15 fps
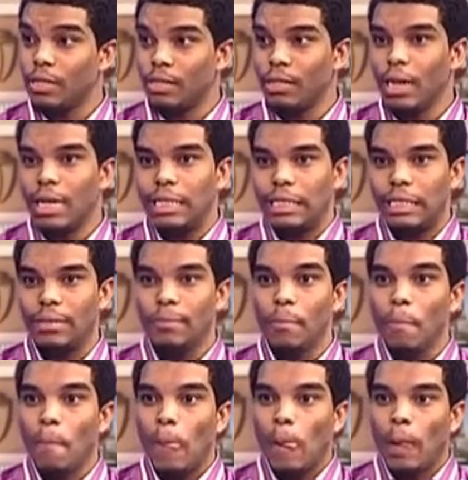society
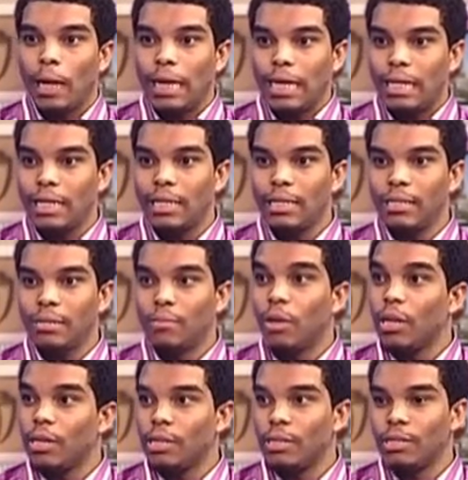in these
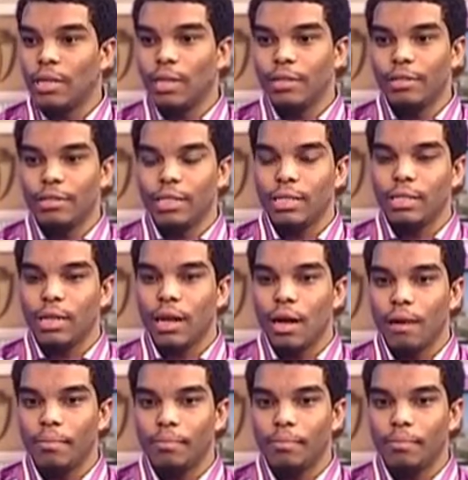modern centuries.